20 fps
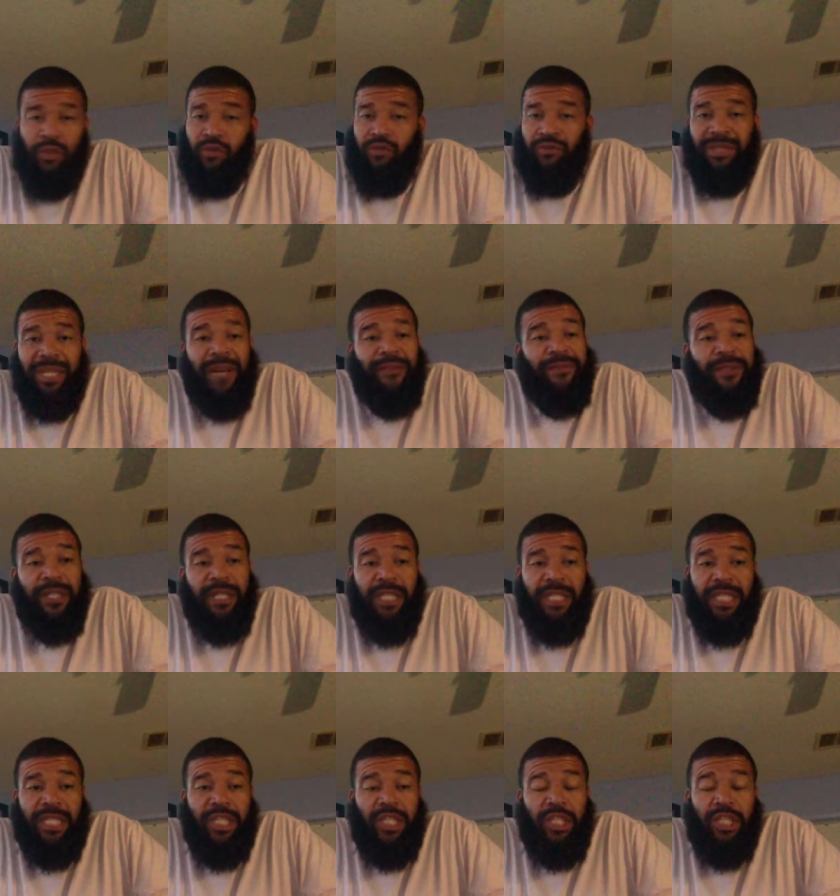You
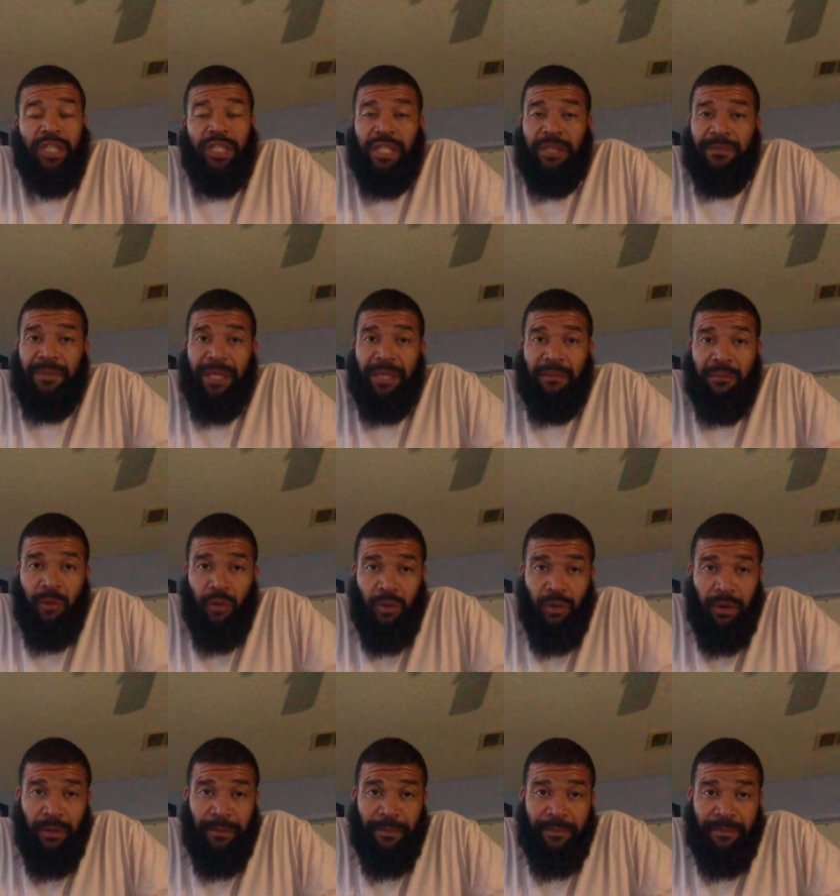definitely shouldn't spend
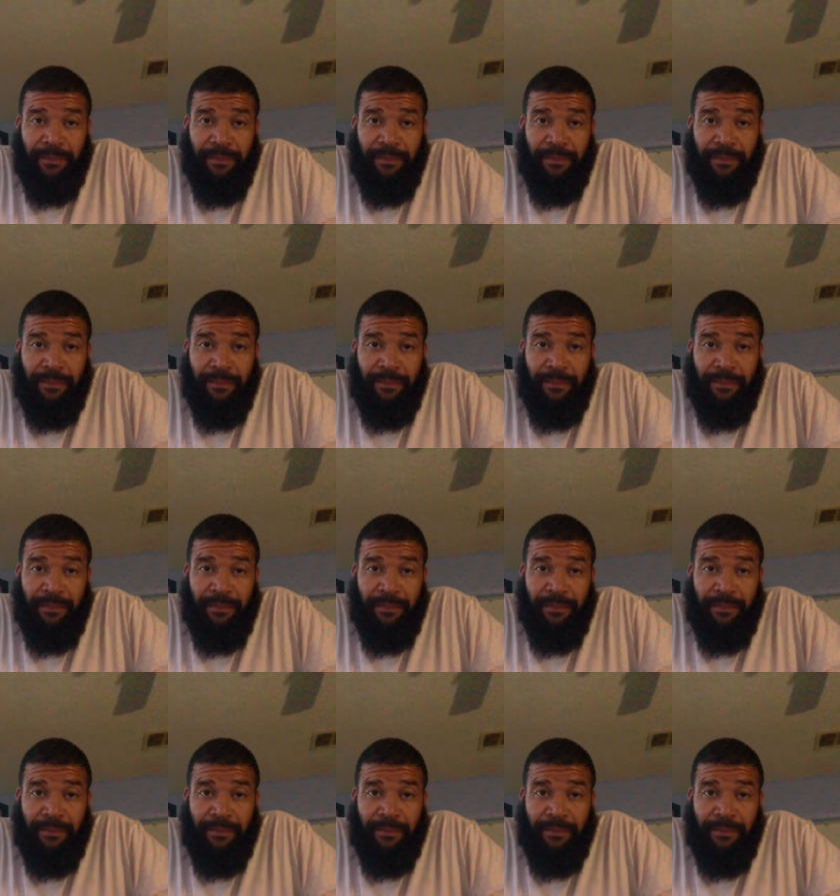more.